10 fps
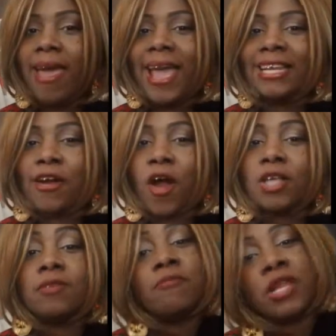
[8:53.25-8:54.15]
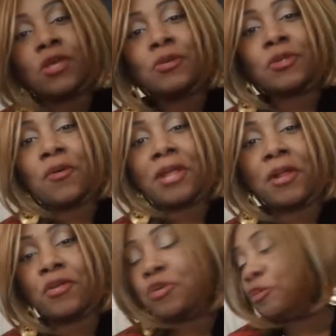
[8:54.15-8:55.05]
And there are some videos on that
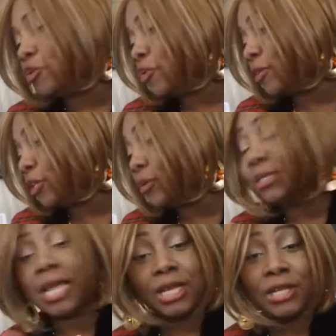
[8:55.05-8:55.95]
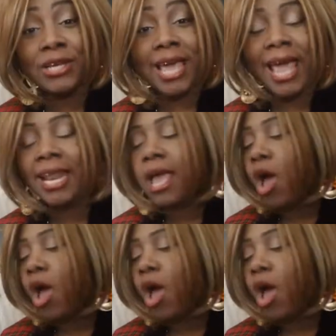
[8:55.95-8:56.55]
on YouTube that you can take a look at.